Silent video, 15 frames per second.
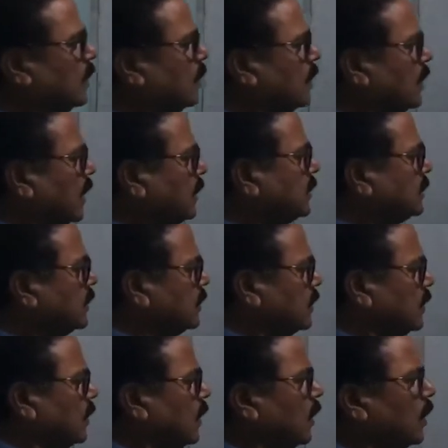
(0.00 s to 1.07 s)
right?
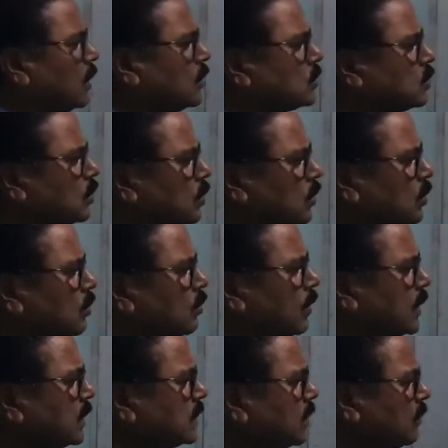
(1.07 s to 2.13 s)
So what
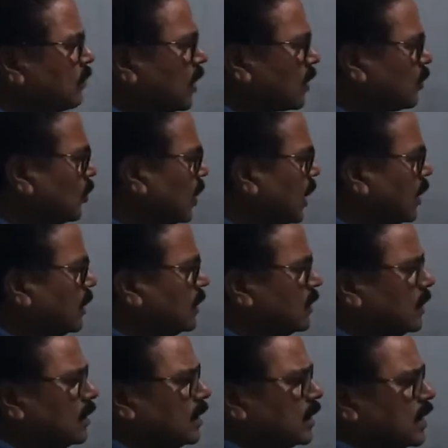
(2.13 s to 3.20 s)
is the formula?
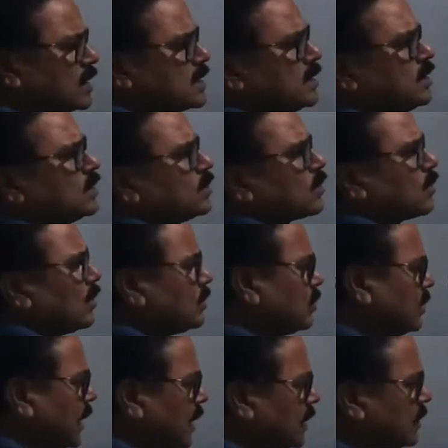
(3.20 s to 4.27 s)
Kc is equal to
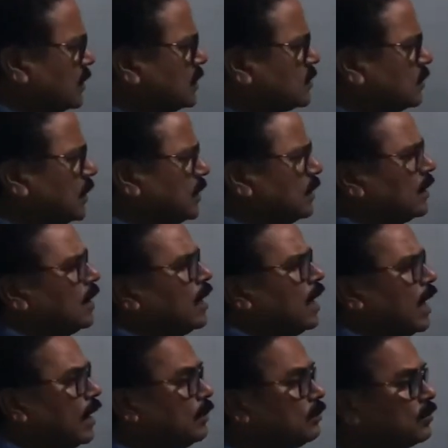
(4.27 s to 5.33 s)
direct this one.
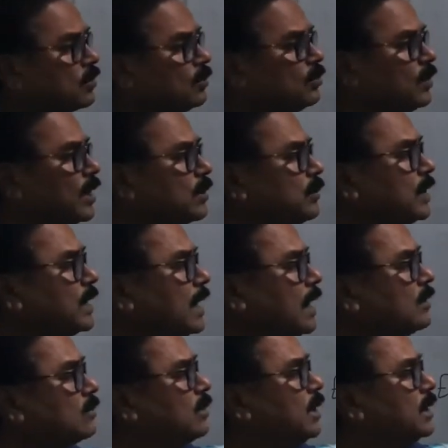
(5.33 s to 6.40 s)
And from where we
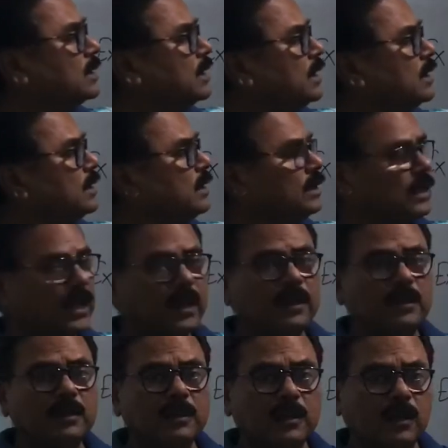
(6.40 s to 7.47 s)
calculate the
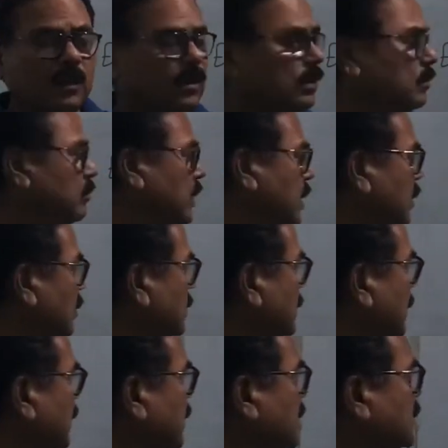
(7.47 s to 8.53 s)
En, because
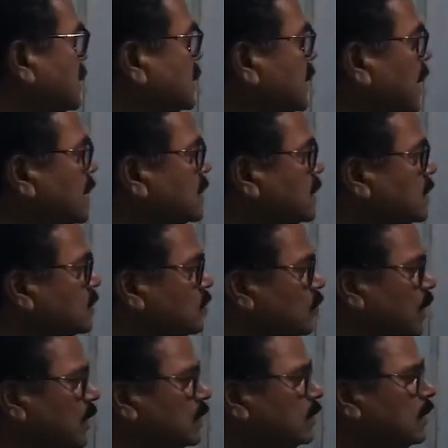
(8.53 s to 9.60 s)
in this charge is
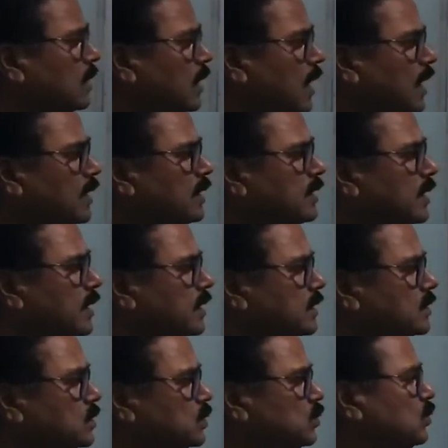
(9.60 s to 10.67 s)
1 and here is
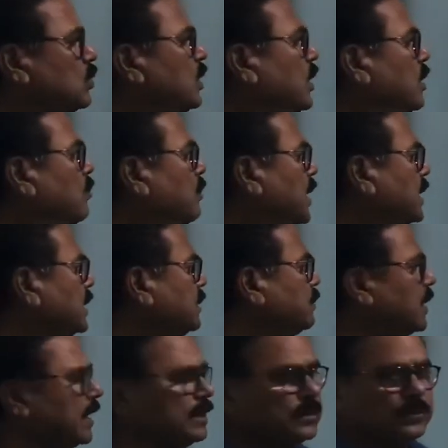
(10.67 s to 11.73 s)
2,
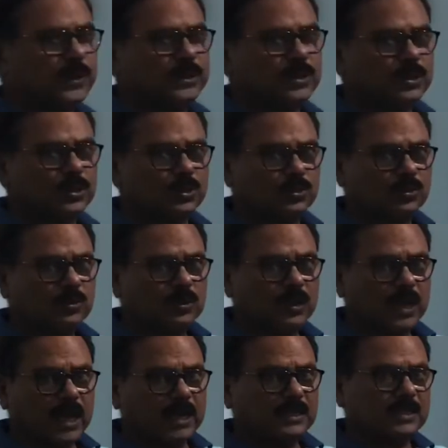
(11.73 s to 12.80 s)
multiplied with 2
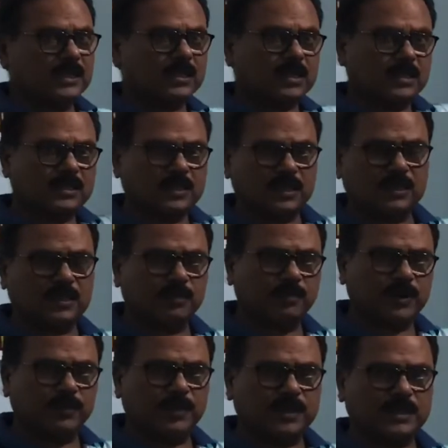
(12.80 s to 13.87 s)
as discussed in the
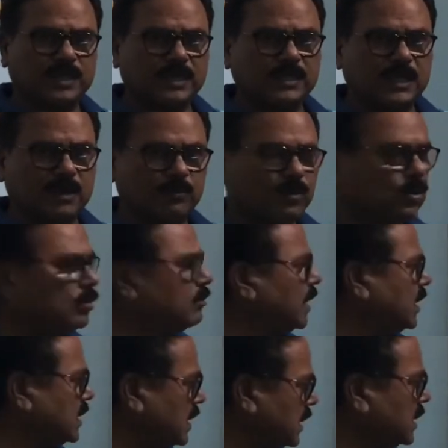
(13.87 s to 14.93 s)
previous example by
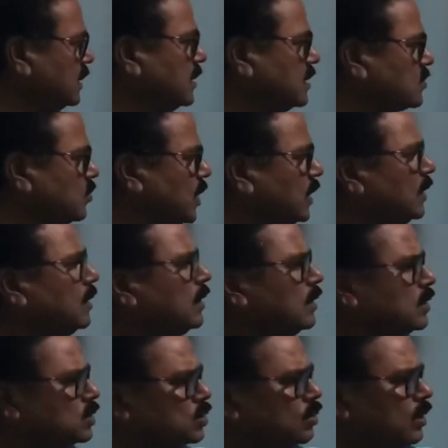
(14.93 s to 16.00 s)
taking this one.
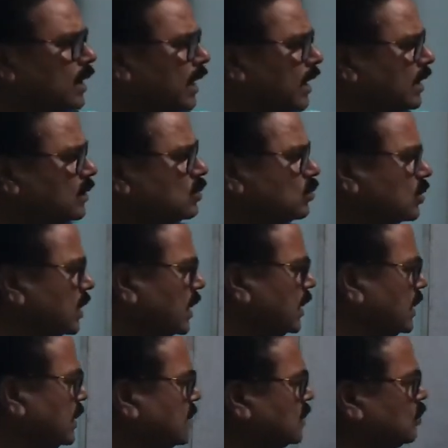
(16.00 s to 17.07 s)
So N totally
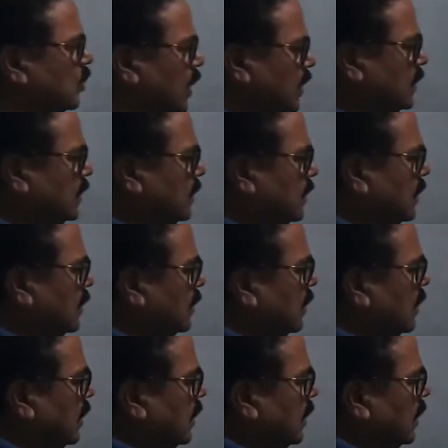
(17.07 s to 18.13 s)
is 1. Here
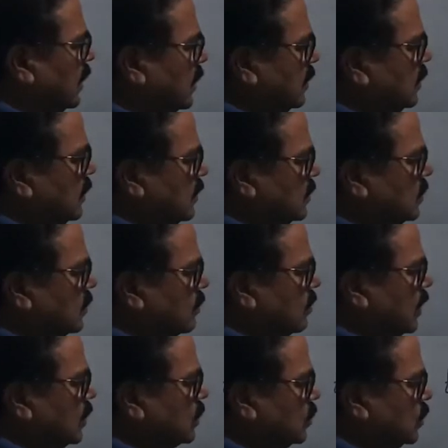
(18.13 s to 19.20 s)
N is equal
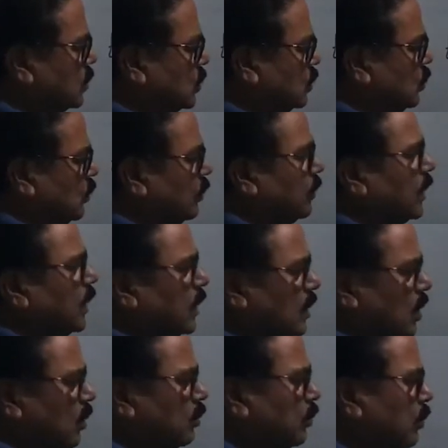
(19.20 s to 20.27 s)
to 2.
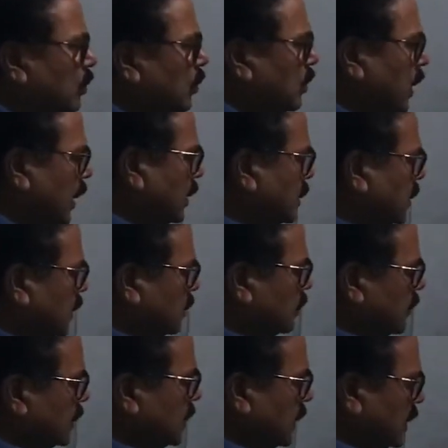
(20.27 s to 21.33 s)
Now write the
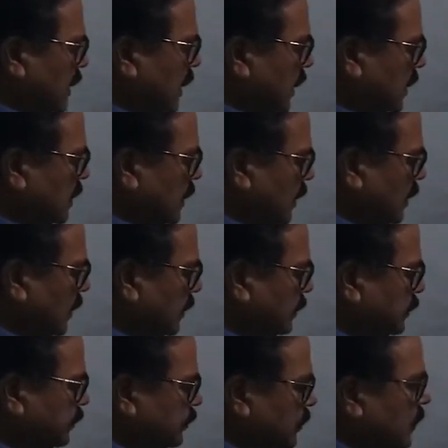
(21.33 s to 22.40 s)
equation directly.
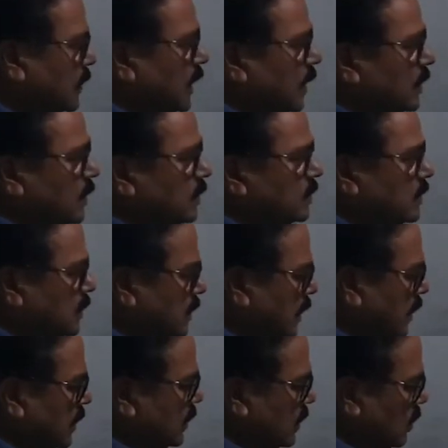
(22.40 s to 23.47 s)
That is
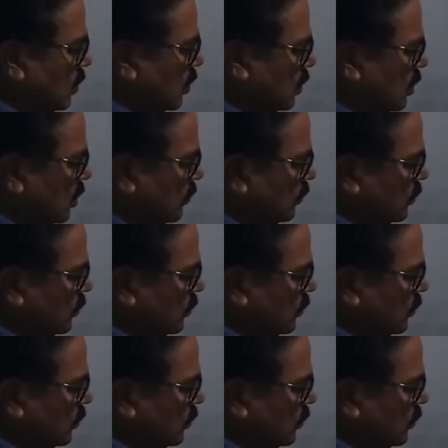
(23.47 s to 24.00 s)
anti-log